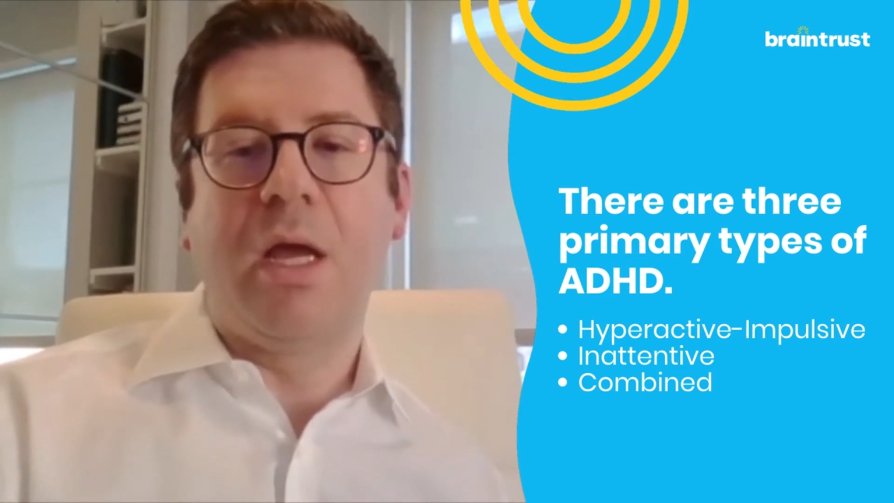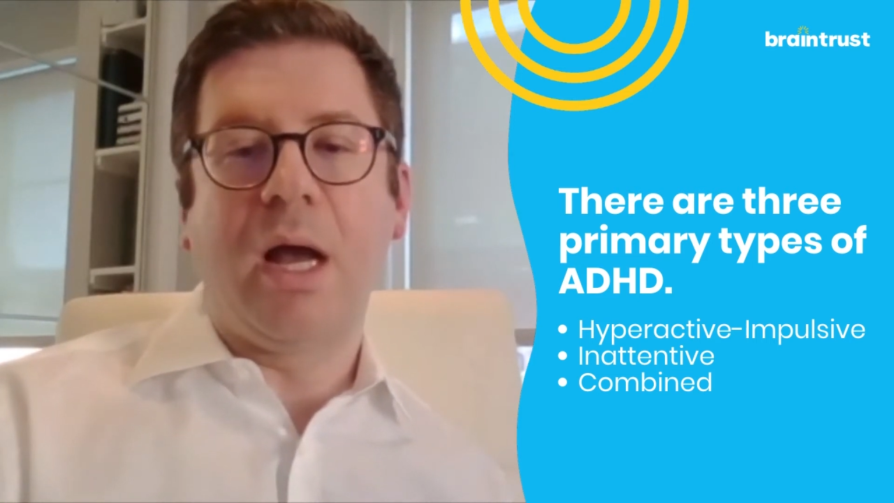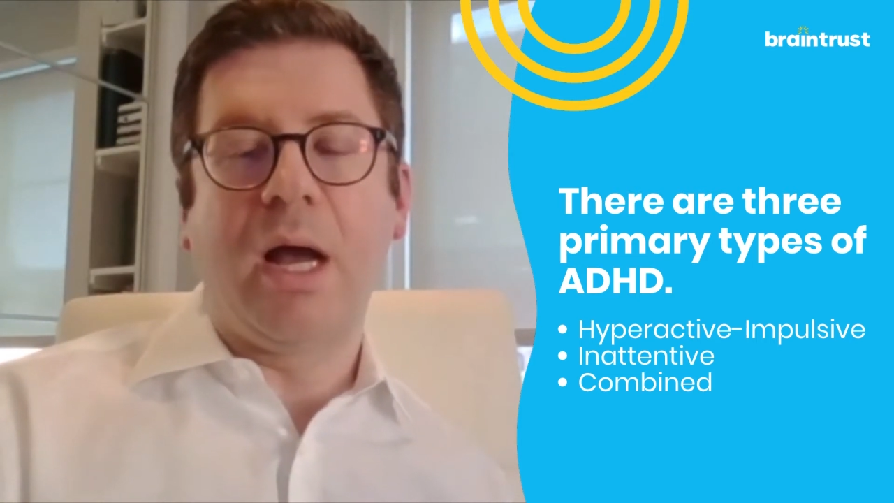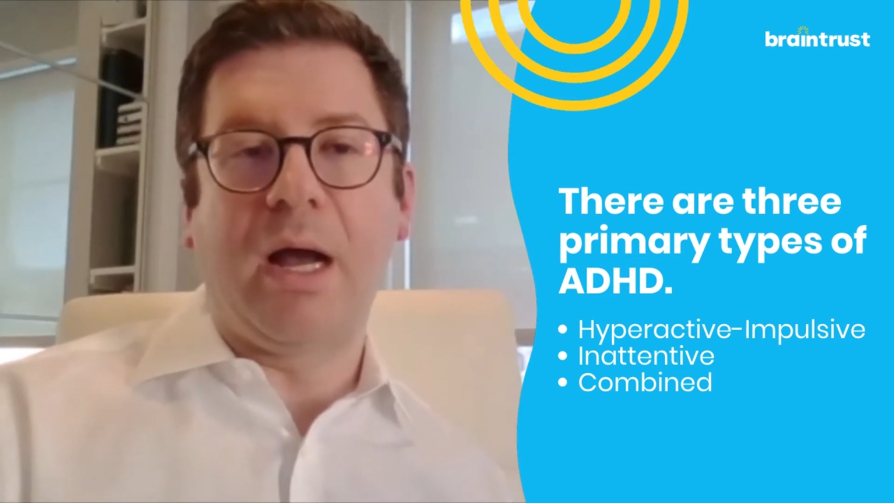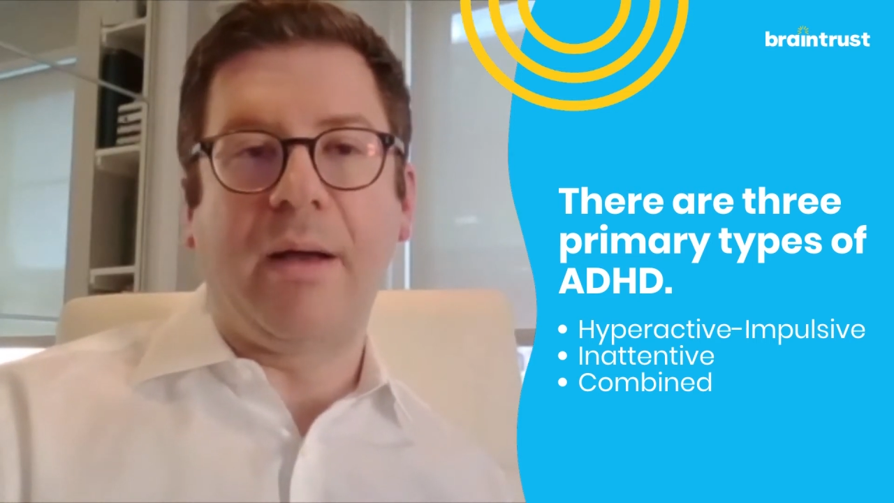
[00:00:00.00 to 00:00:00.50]

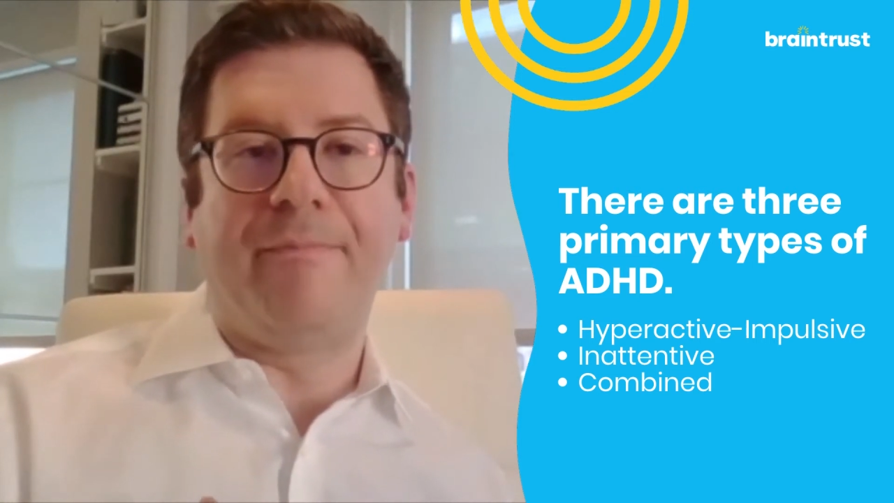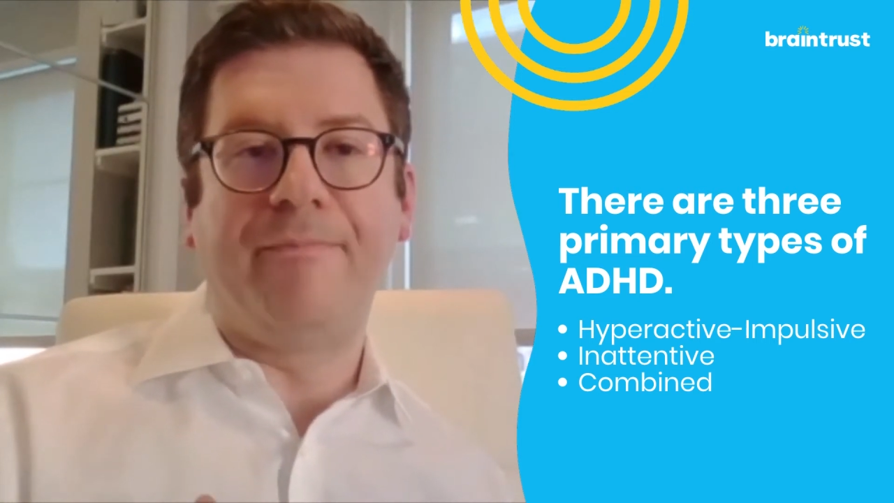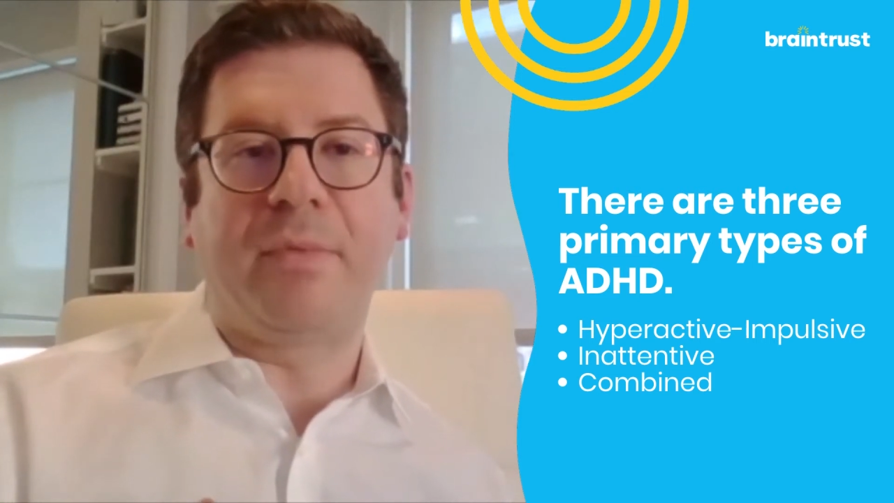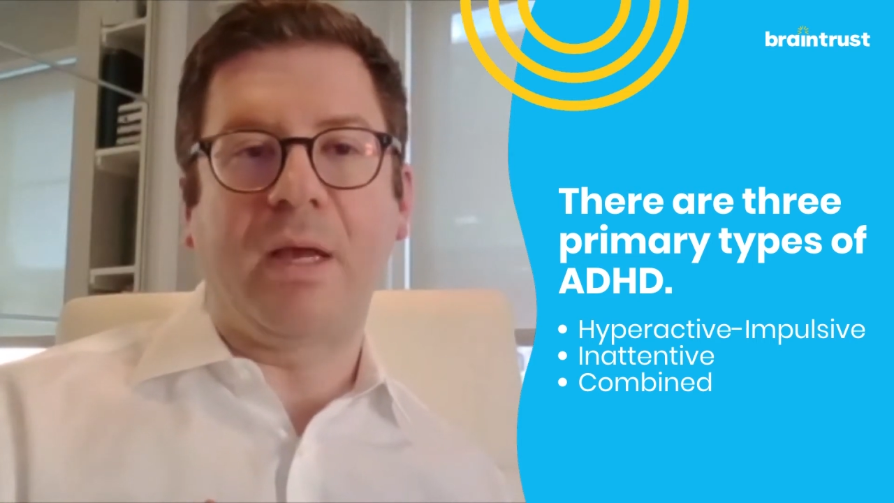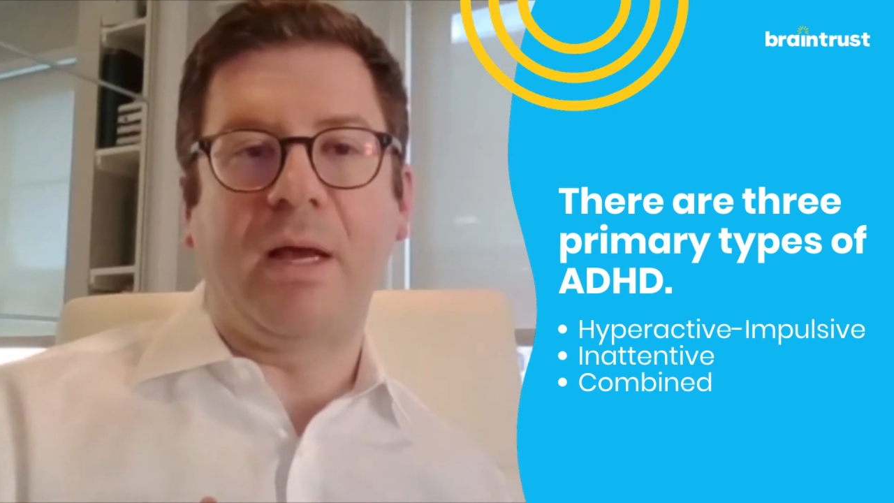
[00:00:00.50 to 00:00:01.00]
um,
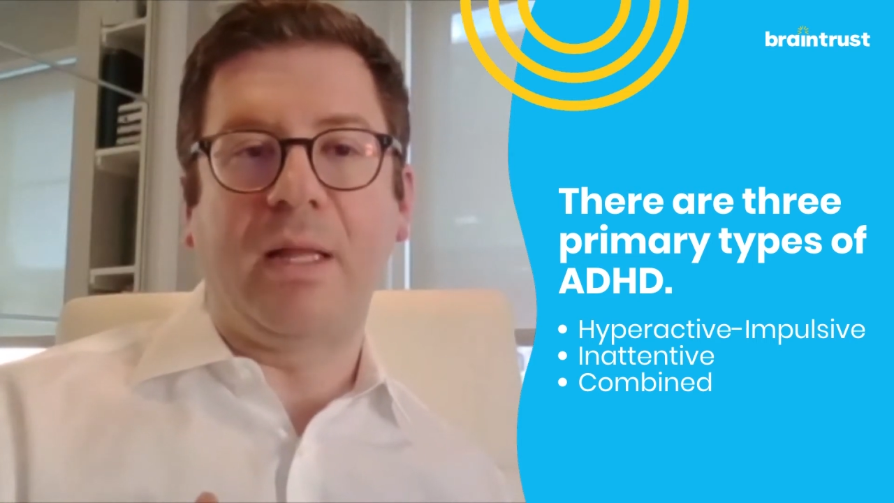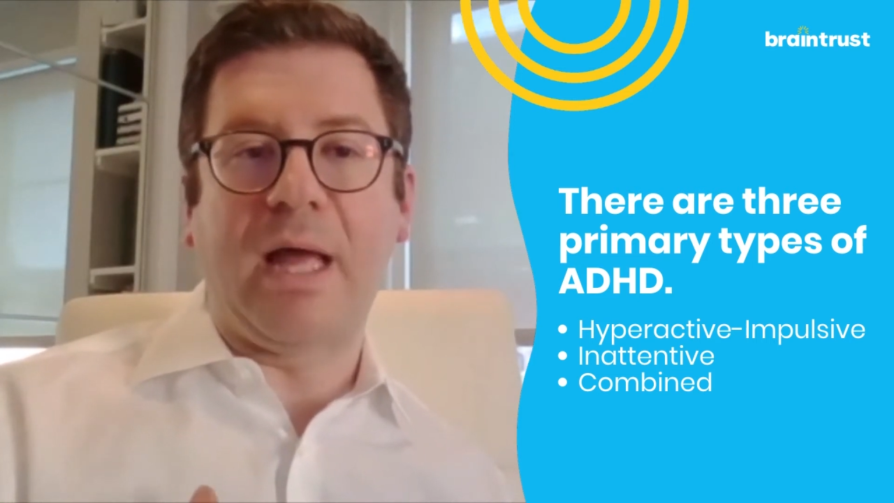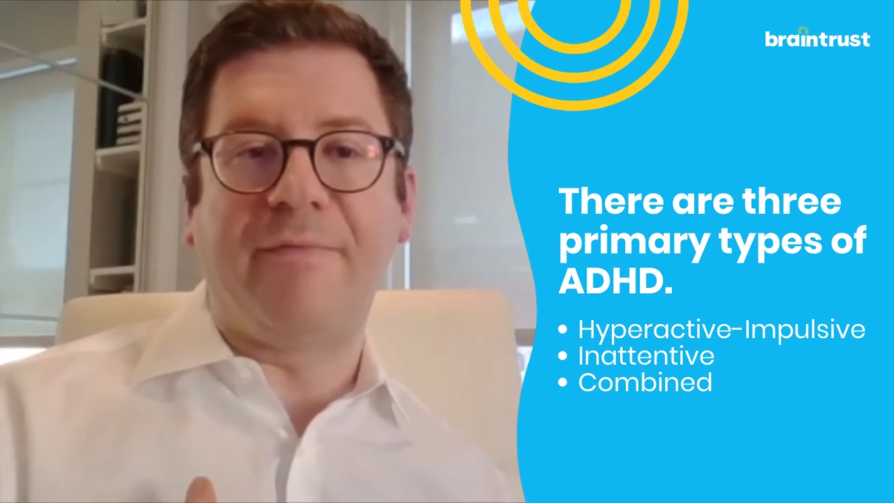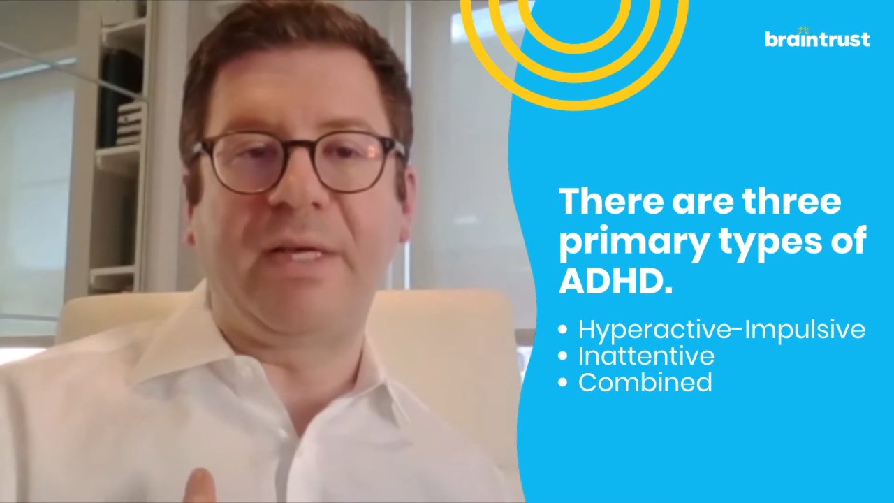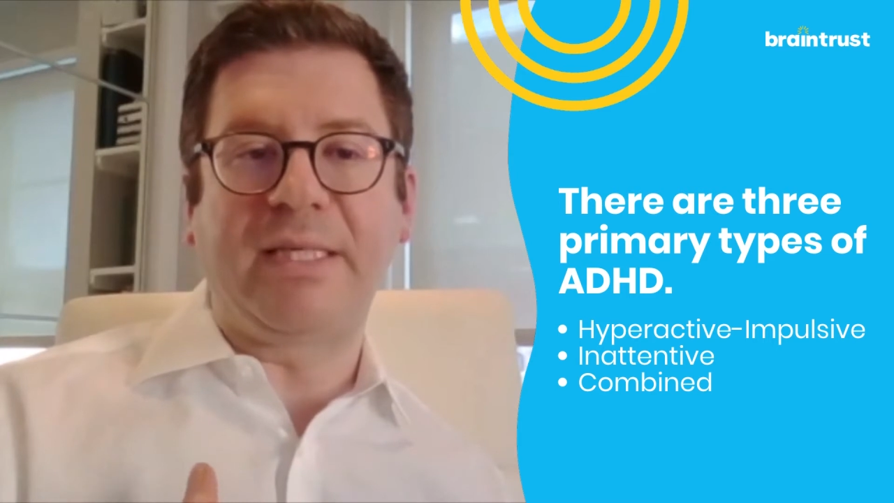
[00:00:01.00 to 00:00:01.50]
a lot of
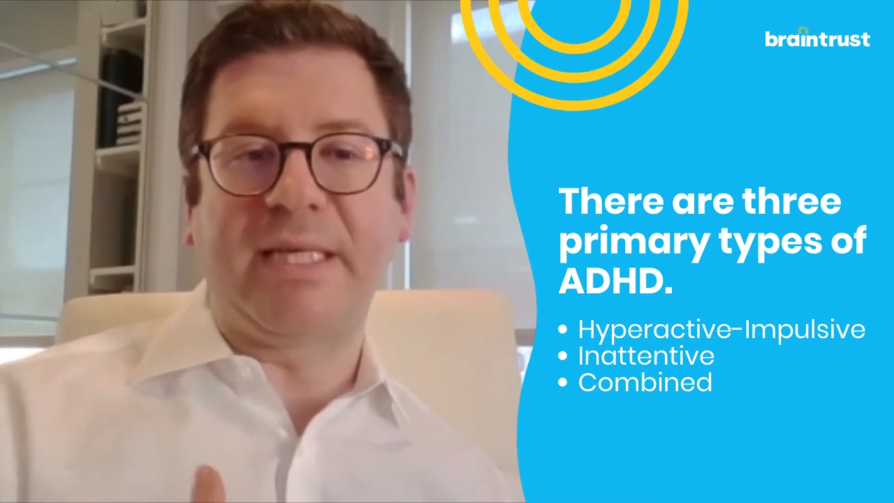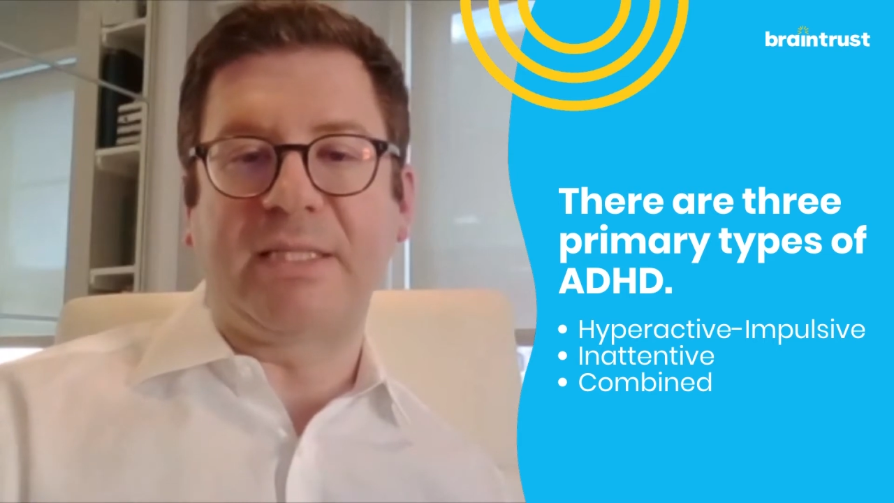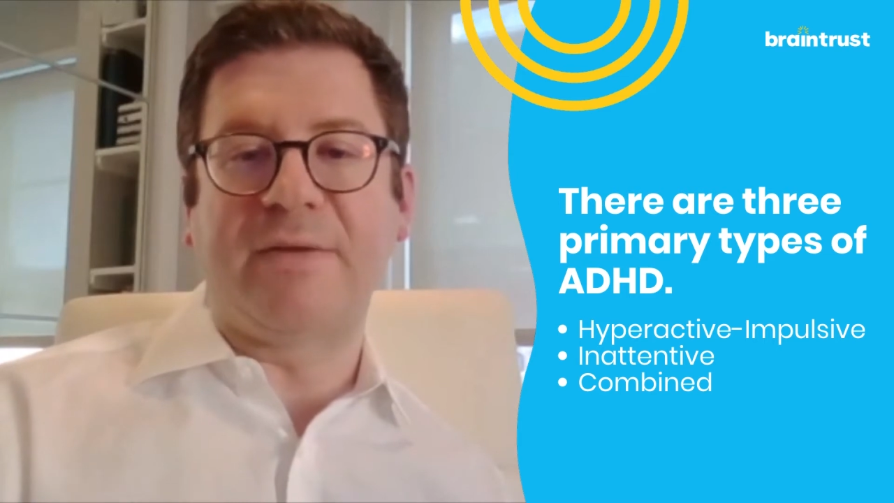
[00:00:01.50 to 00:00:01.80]
excessive